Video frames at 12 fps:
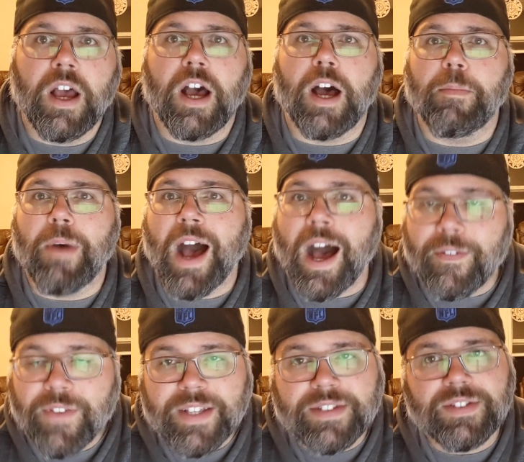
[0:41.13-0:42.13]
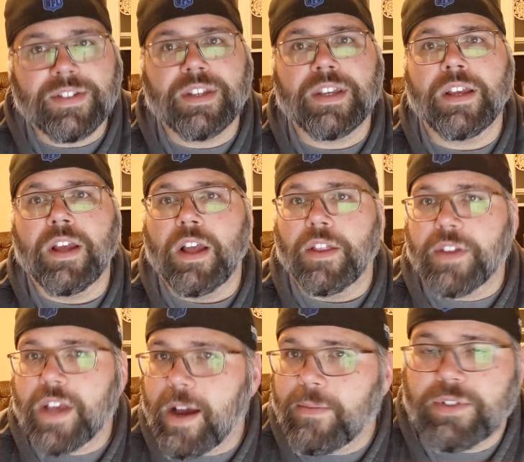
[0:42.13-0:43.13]
Um, obviously, the
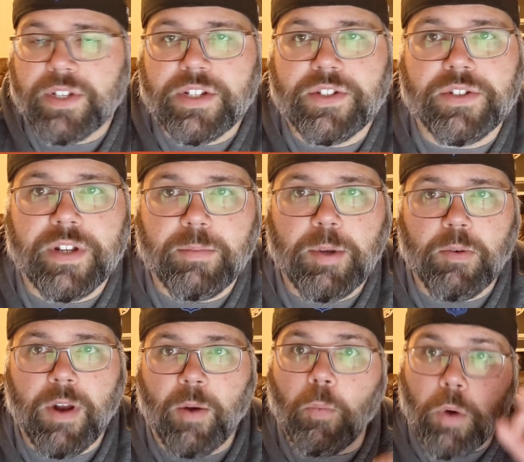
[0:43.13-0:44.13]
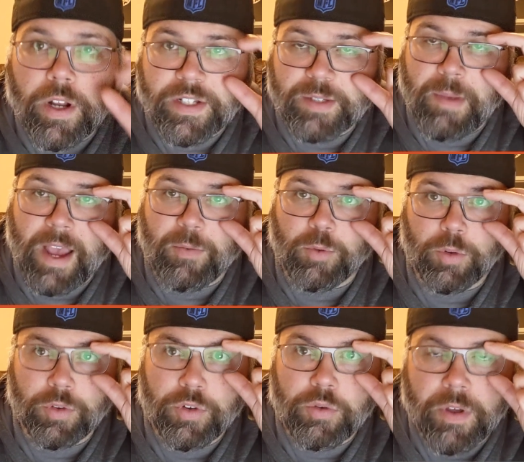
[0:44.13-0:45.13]
conversation is going to be around what does Matt
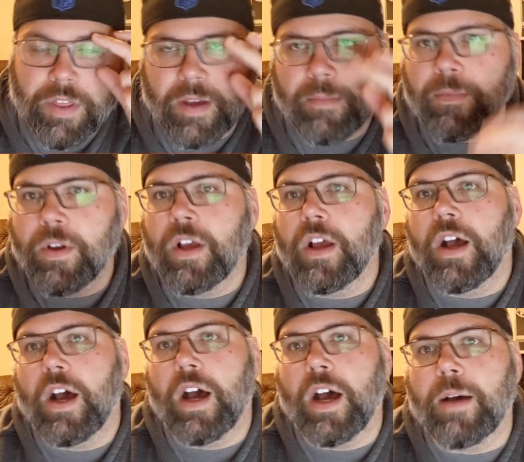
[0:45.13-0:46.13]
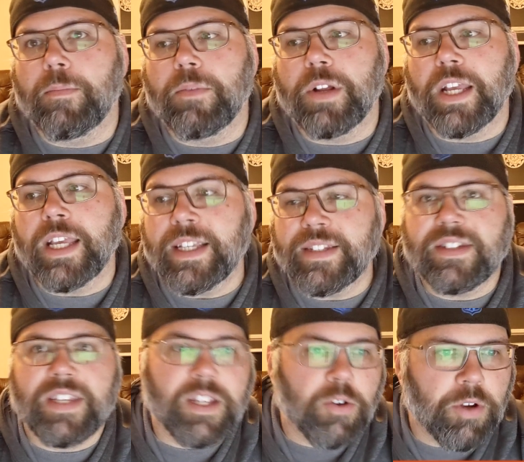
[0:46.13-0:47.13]
Rule do with him? Um, is
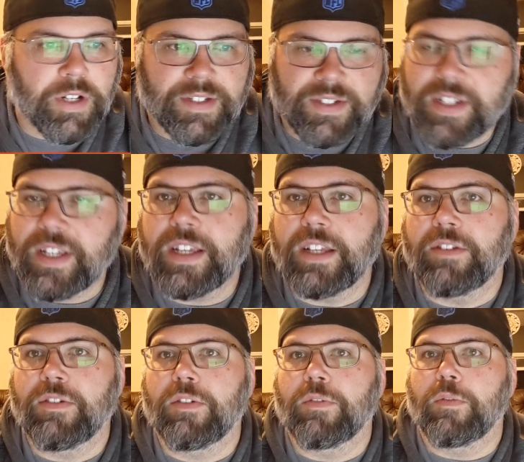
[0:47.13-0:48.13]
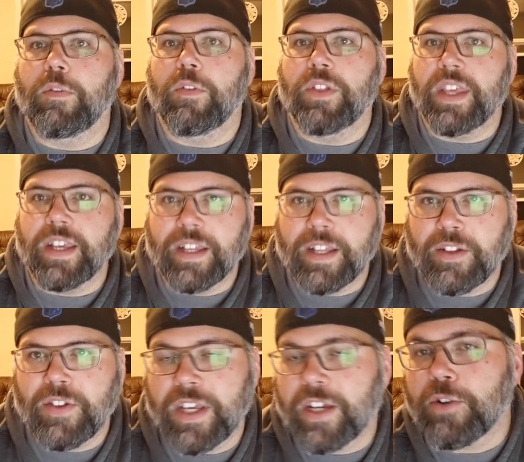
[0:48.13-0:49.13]
he going to see the
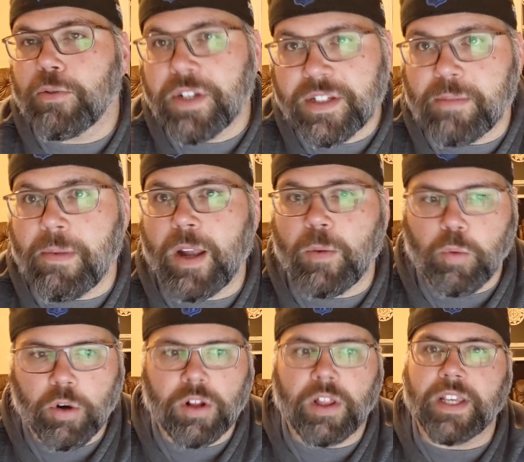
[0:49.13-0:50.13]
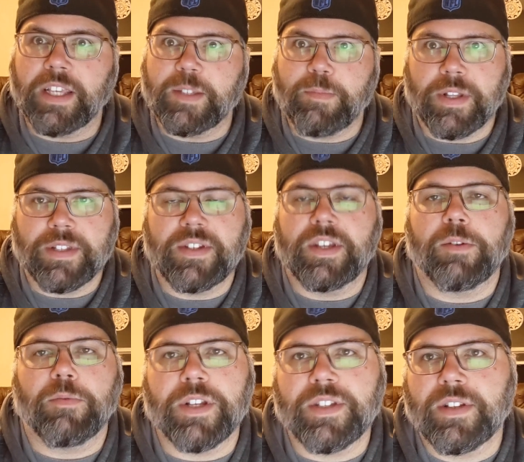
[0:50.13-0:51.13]
the increased amount of work like he's been
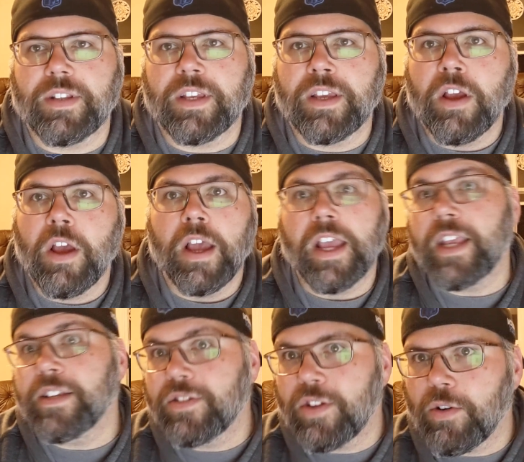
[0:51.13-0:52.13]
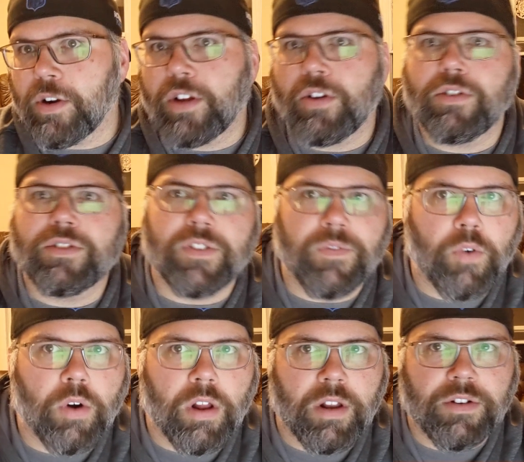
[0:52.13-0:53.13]
seeing recently? Is there a curse of
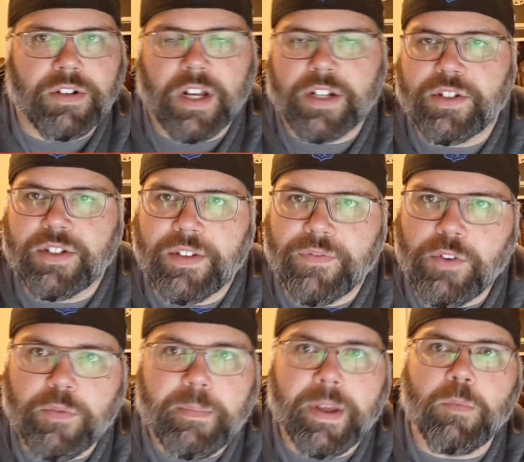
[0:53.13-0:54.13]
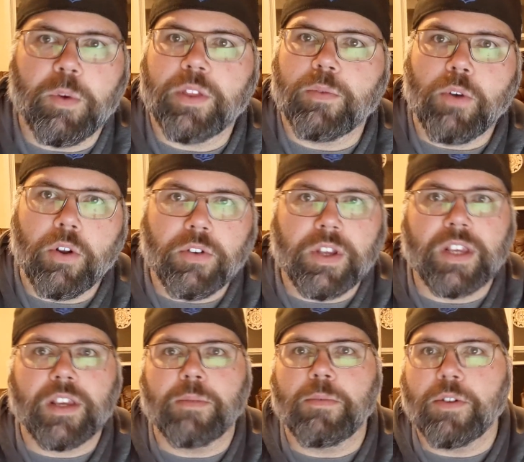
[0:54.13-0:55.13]
four hundred touches? If you've been with the
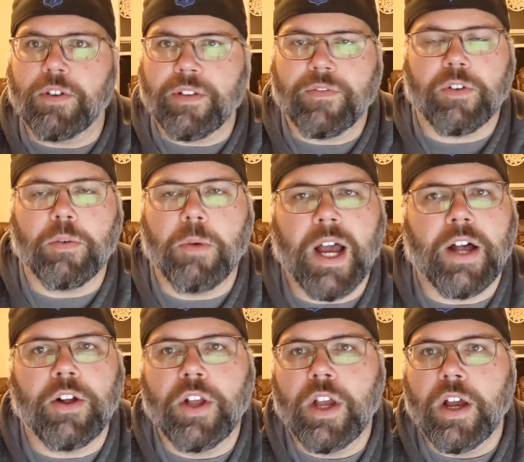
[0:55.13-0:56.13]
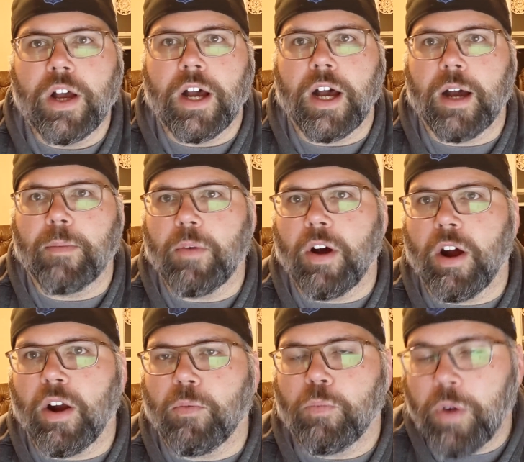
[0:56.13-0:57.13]
RotoHeat community for a while, um,
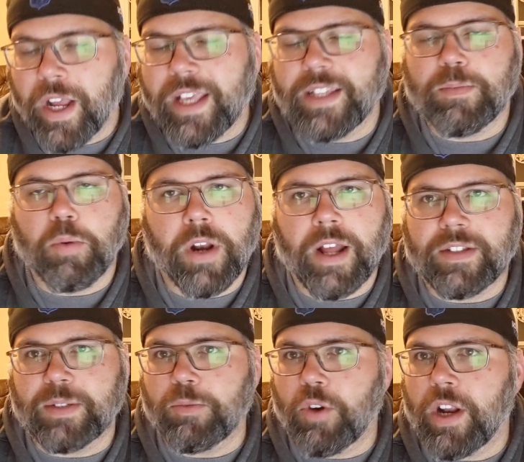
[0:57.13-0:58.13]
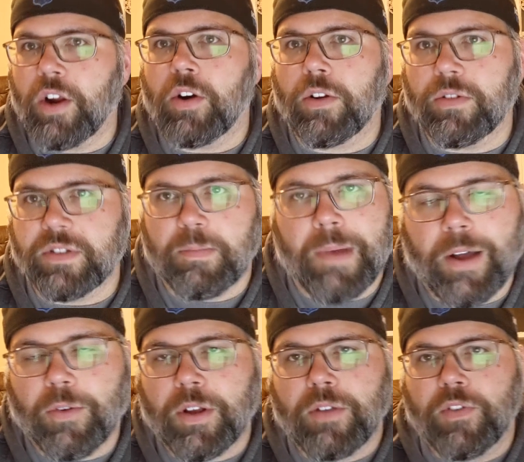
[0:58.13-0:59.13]
Rick has put out some great articles
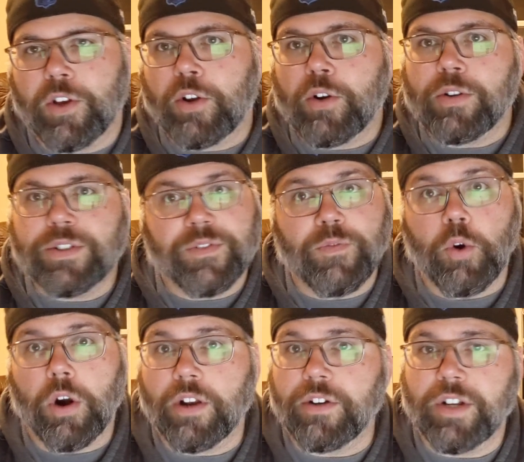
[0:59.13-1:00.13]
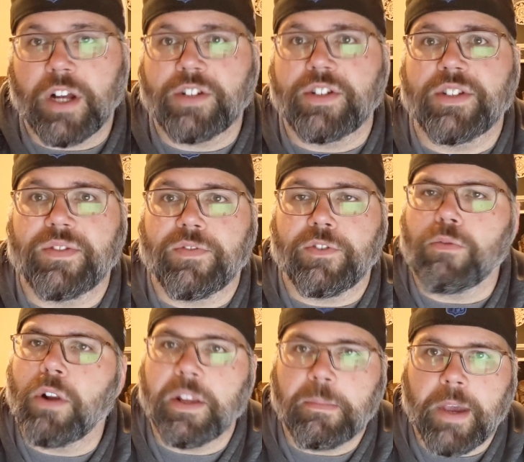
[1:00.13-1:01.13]
about the curse of four hundred touches for
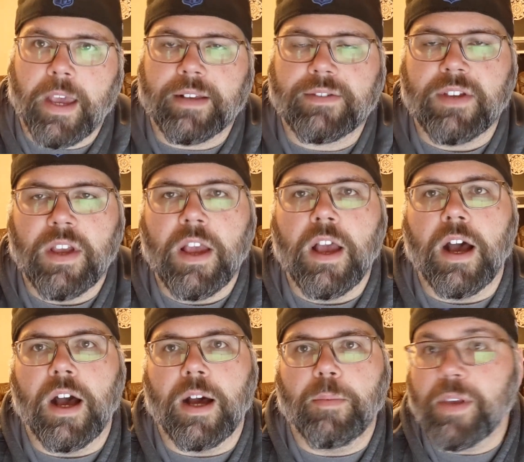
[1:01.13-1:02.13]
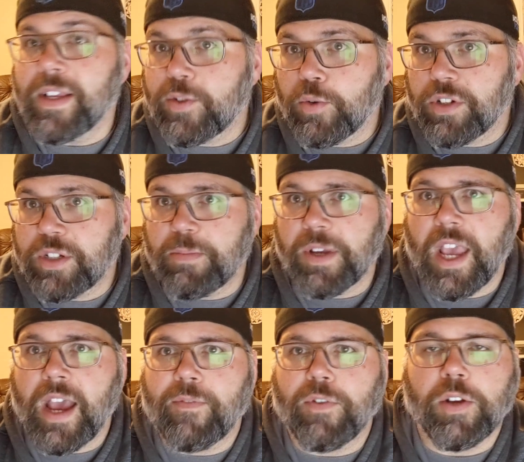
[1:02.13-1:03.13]
running backs. Uh, is Christian
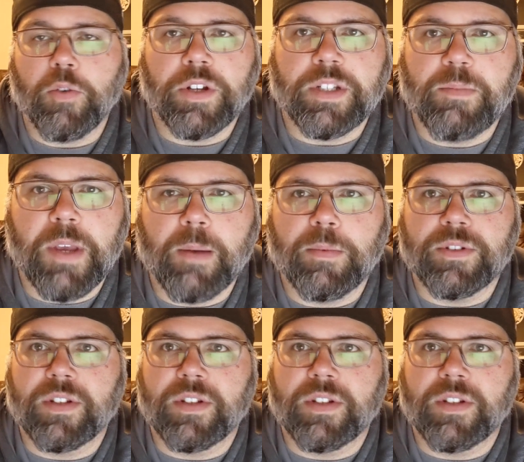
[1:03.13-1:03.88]
McCaffrey going to be able